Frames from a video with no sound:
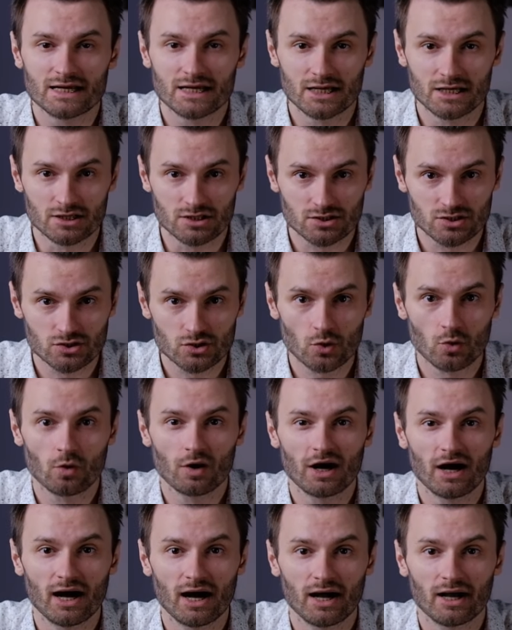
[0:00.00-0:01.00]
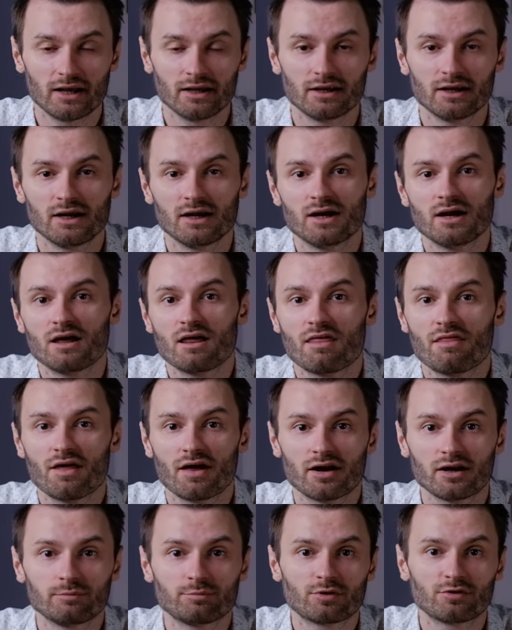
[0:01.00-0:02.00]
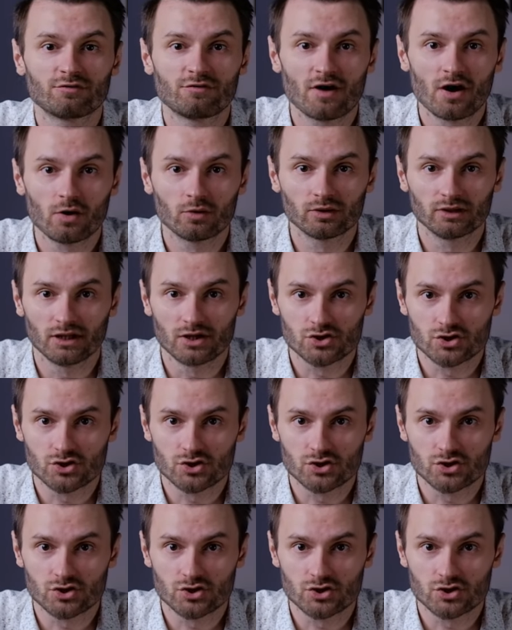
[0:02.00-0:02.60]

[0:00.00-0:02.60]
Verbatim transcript: is so high that it profoundly